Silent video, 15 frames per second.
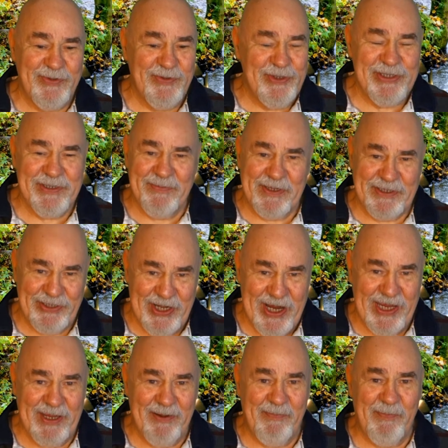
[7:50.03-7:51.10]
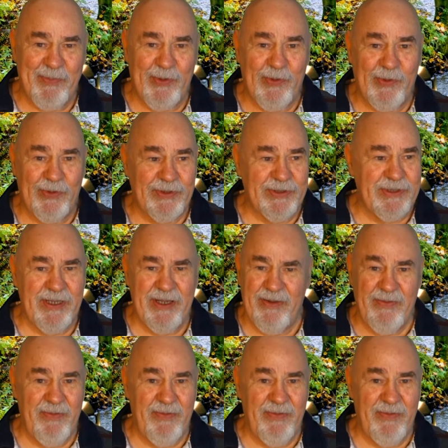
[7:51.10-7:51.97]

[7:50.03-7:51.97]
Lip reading: using my trekking poles.